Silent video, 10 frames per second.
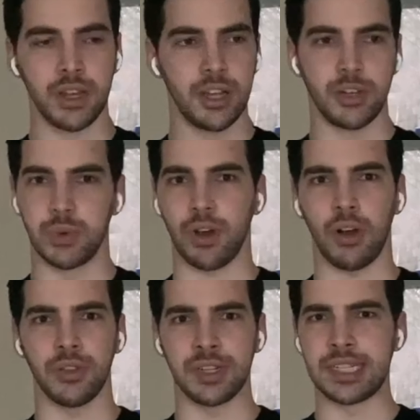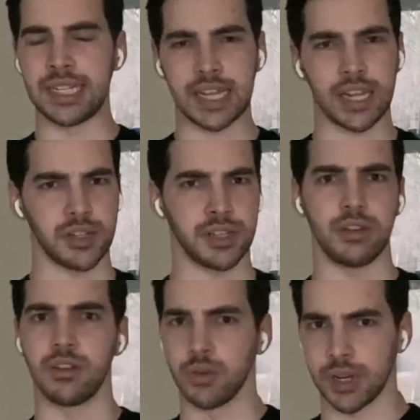with all the details and
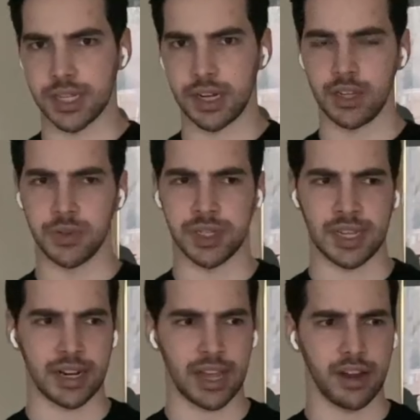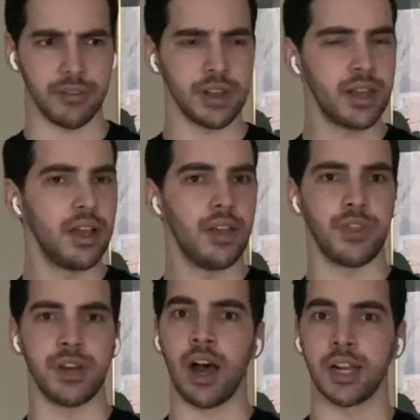nuance that he uses and kind of the
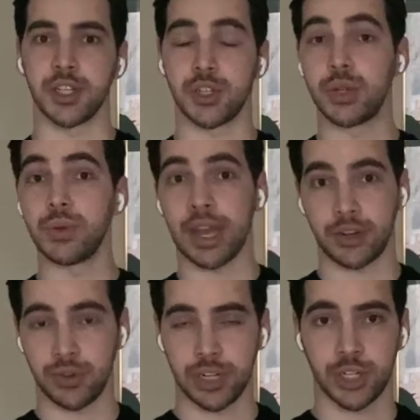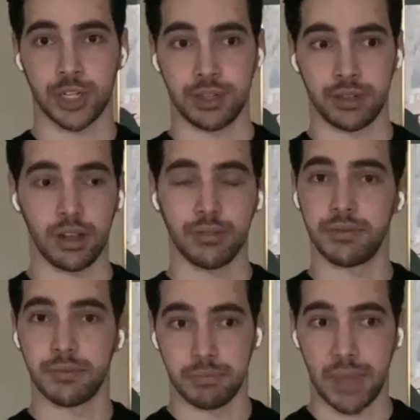nods to that tradition of
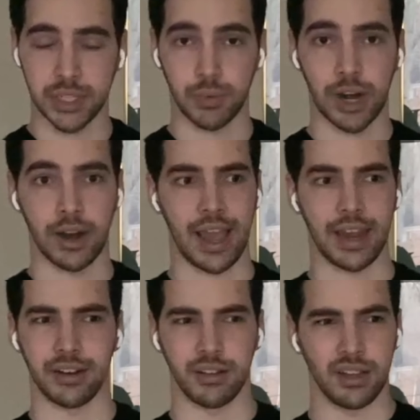menswear and